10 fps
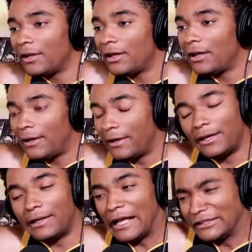And
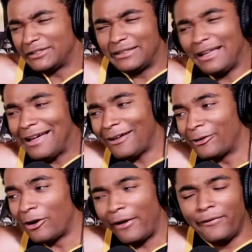I don't know.
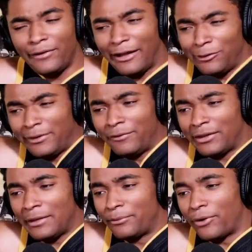I mean, I don't even
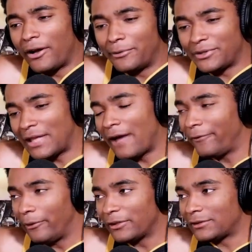think Bronny was that
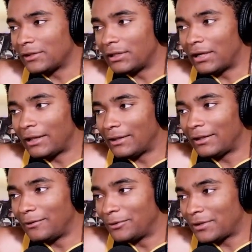focused on it. I think he
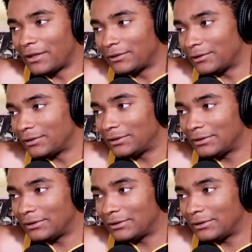was kind of just